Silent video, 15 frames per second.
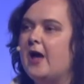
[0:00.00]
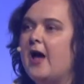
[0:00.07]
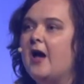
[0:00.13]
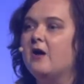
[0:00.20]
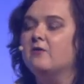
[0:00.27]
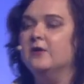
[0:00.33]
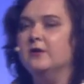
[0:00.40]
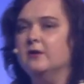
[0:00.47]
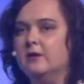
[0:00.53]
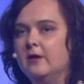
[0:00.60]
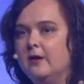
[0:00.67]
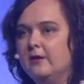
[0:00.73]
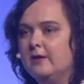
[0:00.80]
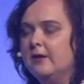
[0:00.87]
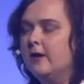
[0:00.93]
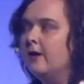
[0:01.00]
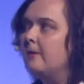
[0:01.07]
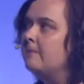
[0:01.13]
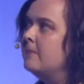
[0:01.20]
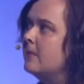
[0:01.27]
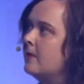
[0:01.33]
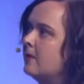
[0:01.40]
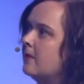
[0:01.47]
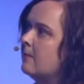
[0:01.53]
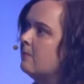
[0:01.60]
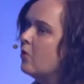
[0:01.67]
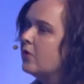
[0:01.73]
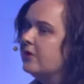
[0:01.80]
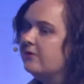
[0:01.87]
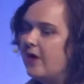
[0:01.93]
have in, in uh,
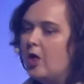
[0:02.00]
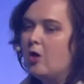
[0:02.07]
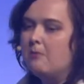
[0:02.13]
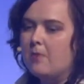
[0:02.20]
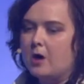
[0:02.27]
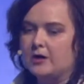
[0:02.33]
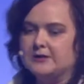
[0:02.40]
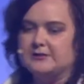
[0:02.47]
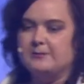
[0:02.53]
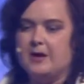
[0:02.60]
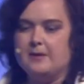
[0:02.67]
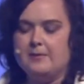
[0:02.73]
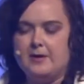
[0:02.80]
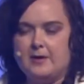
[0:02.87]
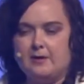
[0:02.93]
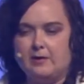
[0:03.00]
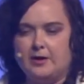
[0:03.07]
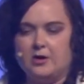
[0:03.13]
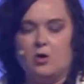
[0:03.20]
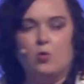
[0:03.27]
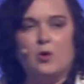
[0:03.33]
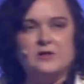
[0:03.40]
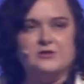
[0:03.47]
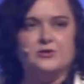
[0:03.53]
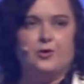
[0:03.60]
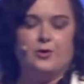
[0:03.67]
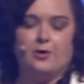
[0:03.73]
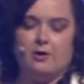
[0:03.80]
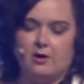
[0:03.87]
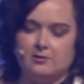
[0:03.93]
more developed markets, maybe like a
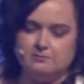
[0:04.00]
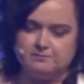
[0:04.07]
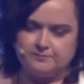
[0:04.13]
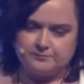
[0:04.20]
Western Europe.